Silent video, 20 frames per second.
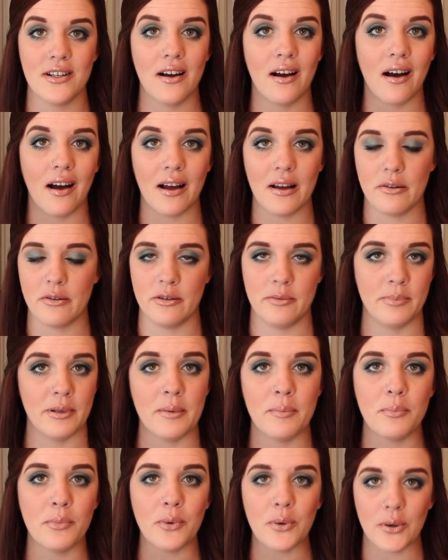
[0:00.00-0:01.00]
I would
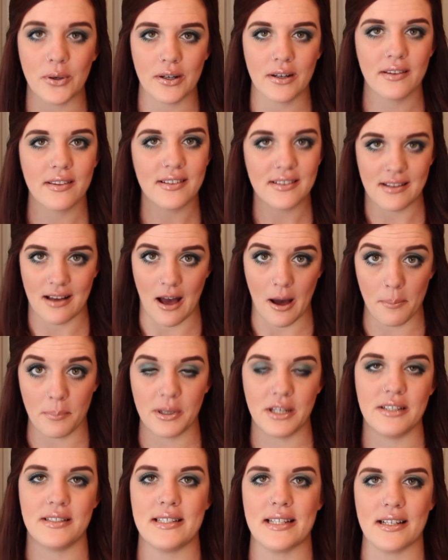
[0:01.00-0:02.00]
be more than
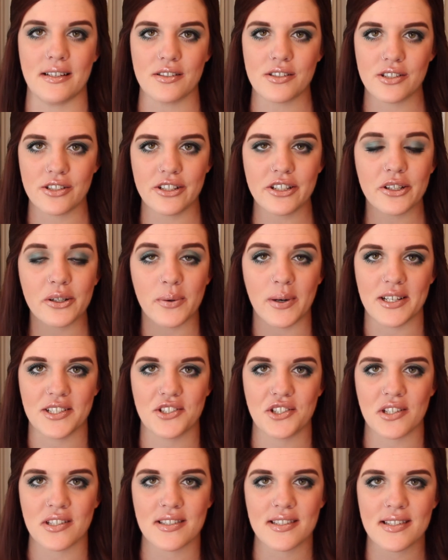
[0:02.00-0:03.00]
happy to answer your
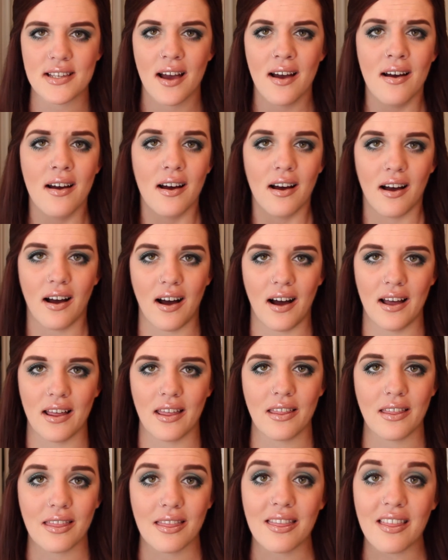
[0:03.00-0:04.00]
questions.
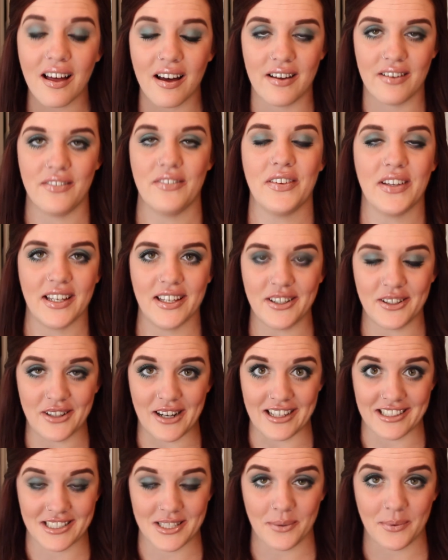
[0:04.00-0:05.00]
I love
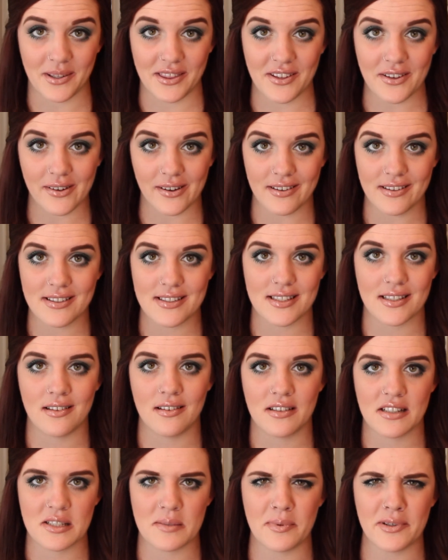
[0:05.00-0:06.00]
interacting with you guys, and
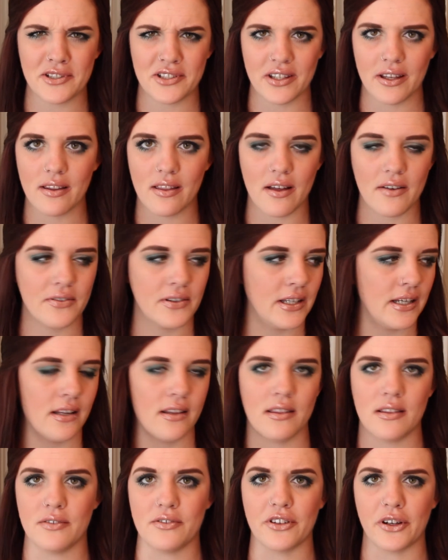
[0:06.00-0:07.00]
I especially love
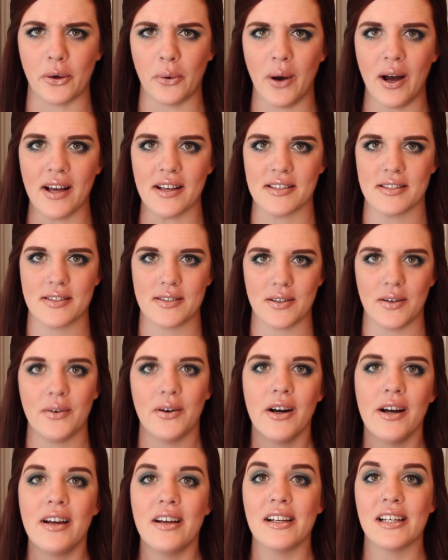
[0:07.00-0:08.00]
getting the requests.
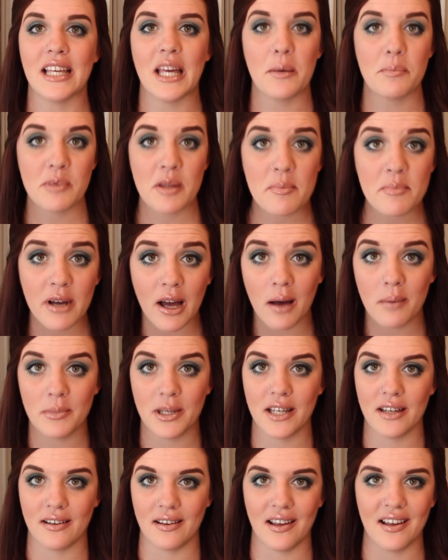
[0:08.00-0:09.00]
So keep them
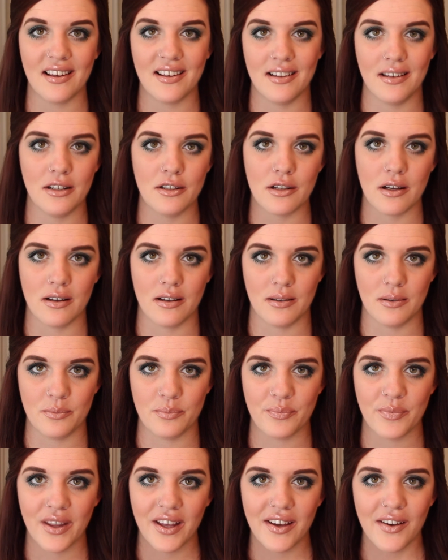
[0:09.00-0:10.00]
coming,
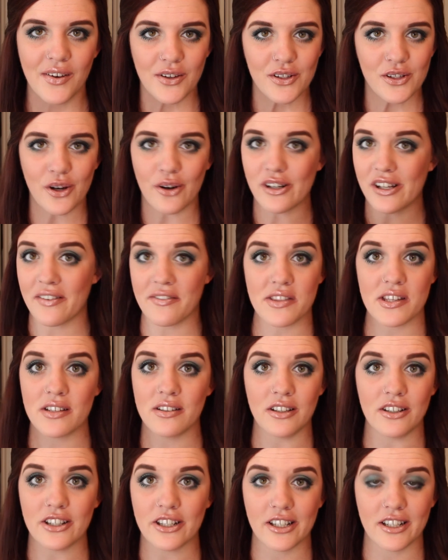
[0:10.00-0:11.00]
and go give the
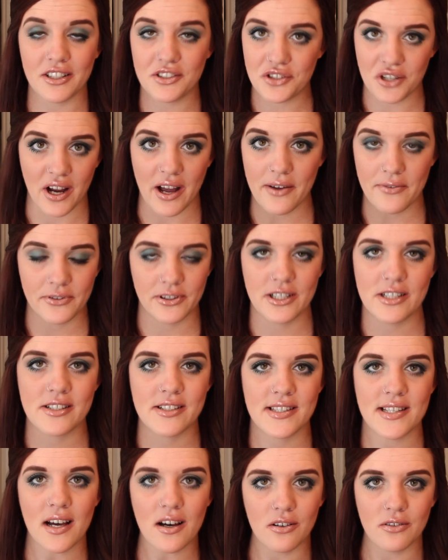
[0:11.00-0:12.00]
look a try for
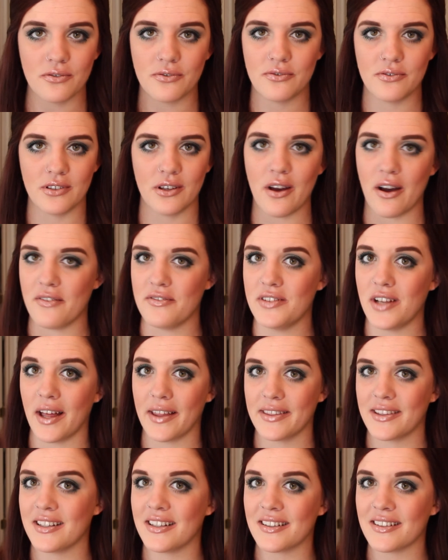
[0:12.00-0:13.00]
yourself. You have
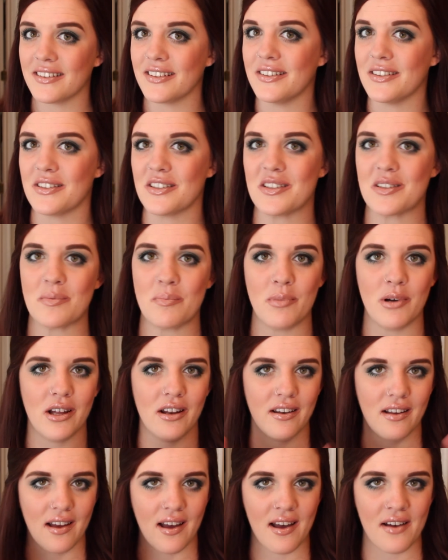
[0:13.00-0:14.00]
nothing to lose but
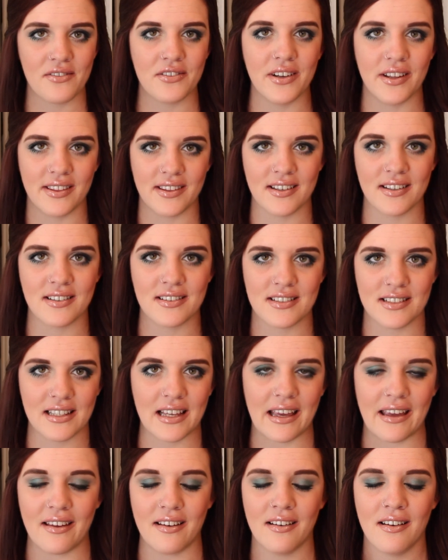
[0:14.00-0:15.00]
everything to
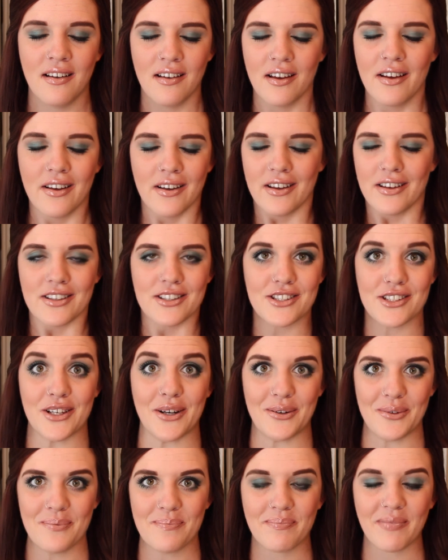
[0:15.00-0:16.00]
gain. So
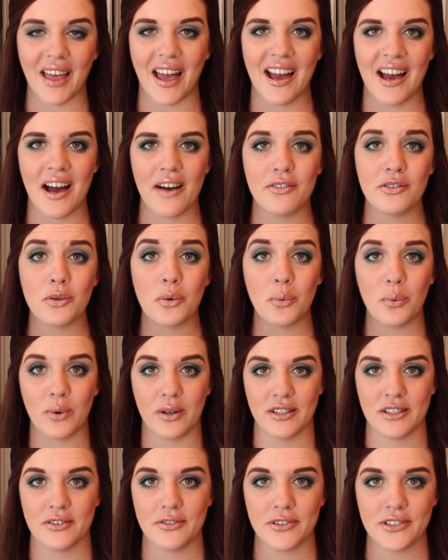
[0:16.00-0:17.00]
have a
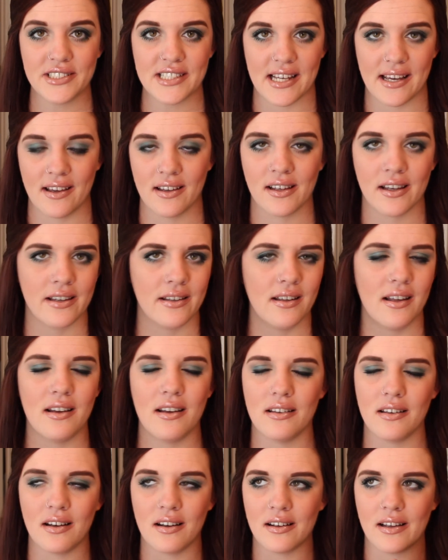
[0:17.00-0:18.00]
wonderful day, and
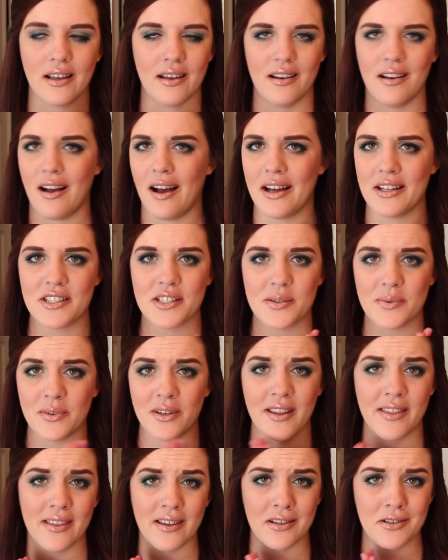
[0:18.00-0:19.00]
again, I just
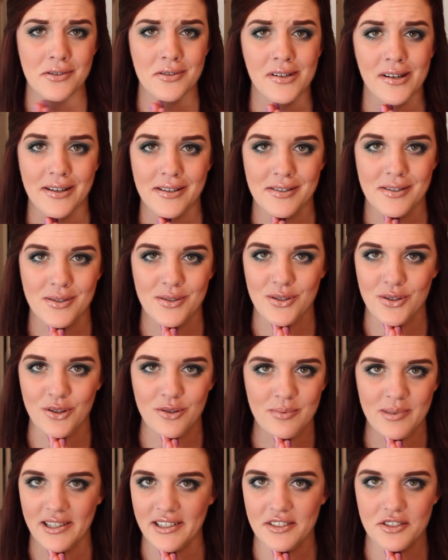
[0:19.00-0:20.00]
want to thank you guys so
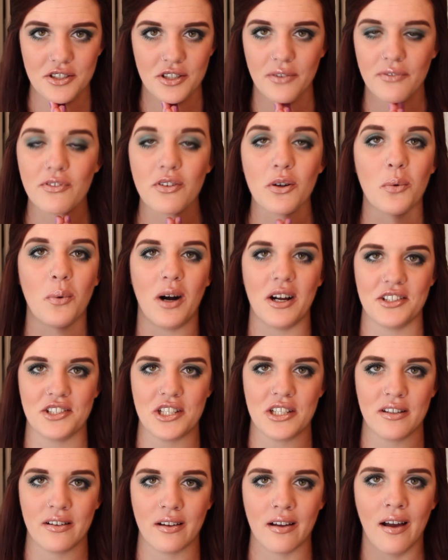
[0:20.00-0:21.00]
much for
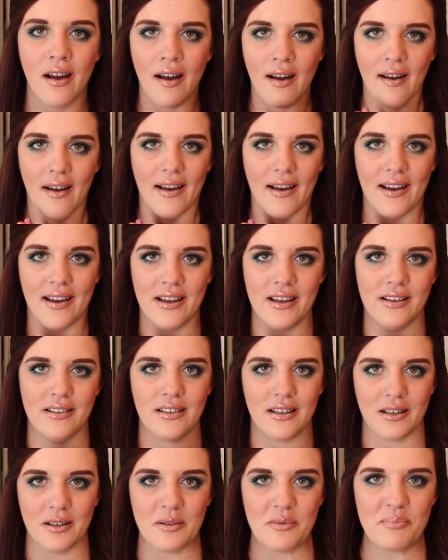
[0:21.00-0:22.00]
watching
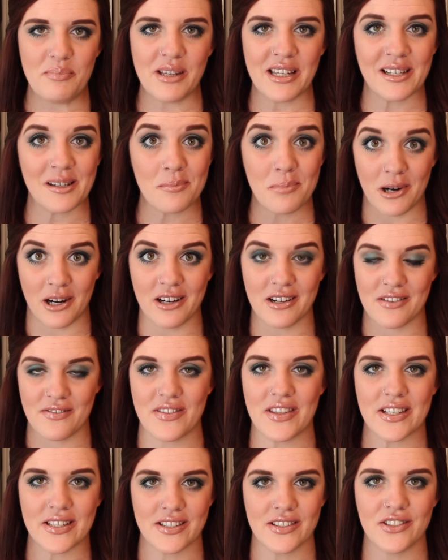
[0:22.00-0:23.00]
and being a part of
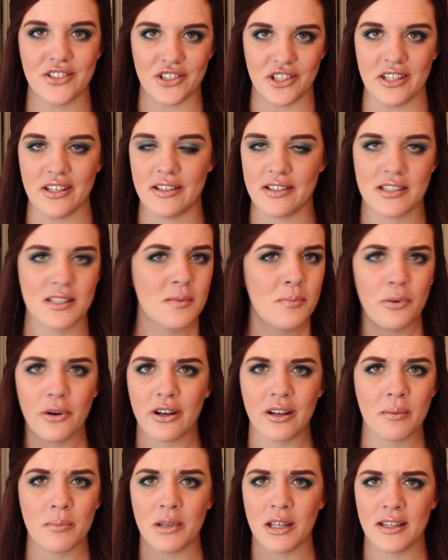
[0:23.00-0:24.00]
this journey and
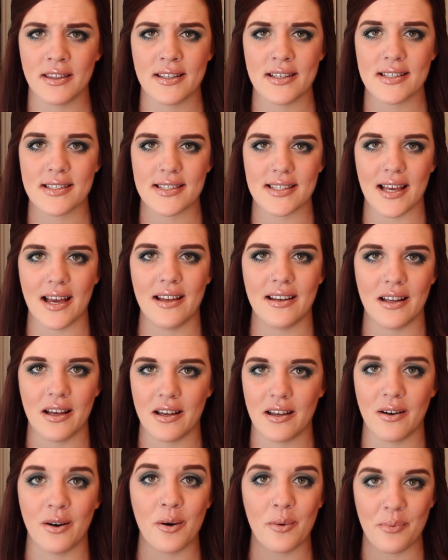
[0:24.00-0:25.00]
supporting me in this, and
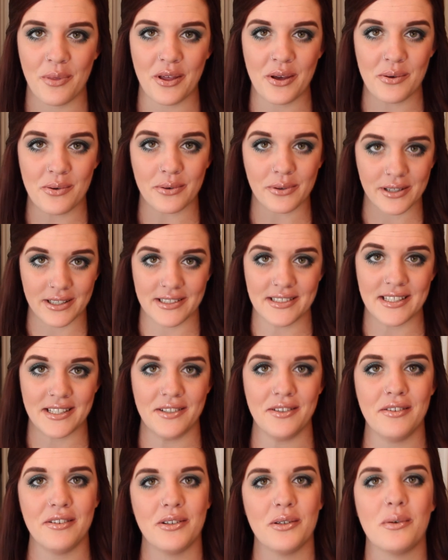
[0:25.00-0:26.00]
I hope that you will
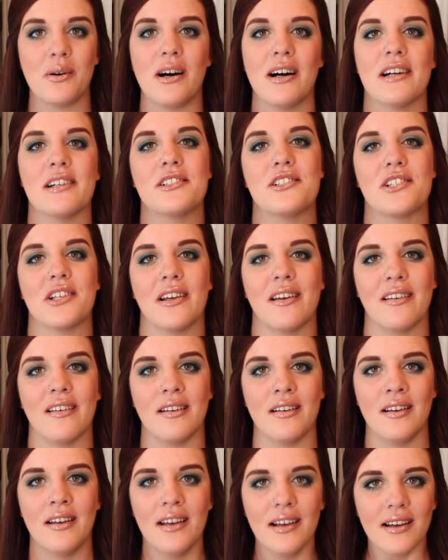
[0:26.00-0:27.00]
continue to watch
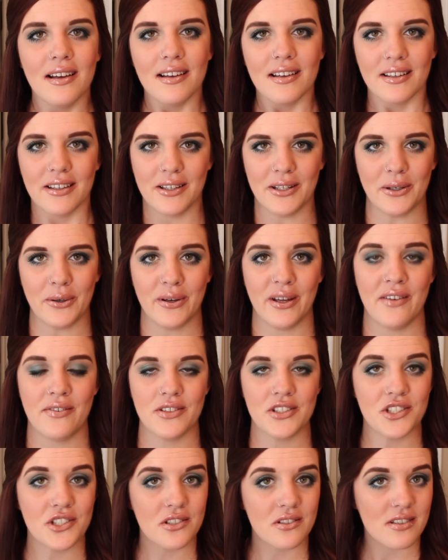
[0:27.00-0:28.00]
and, you know,
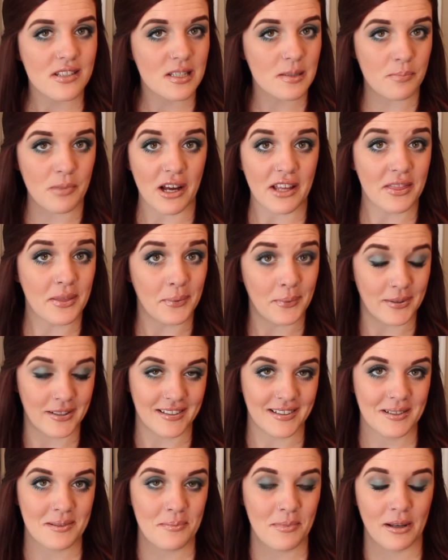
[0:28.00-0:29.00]
even spread the
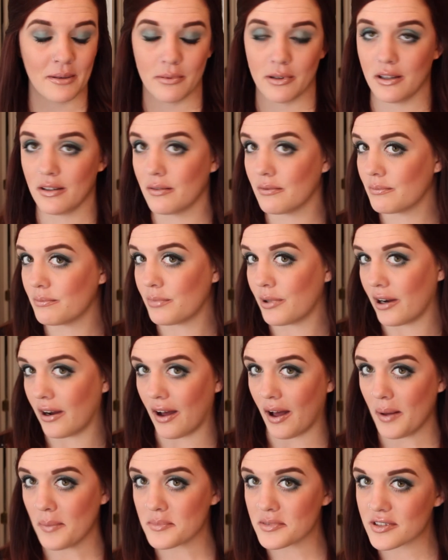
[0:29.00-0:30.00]
word, maybe,
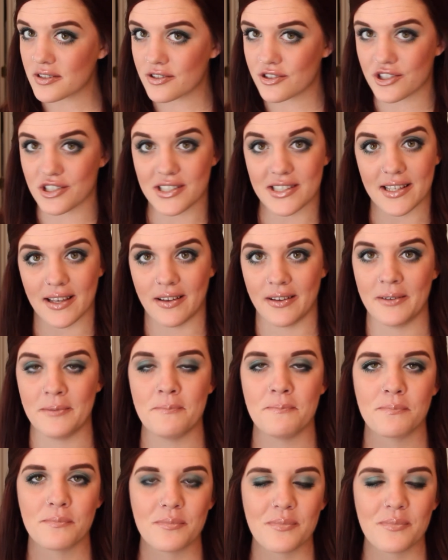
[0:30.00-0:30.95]
perhaps, just saying.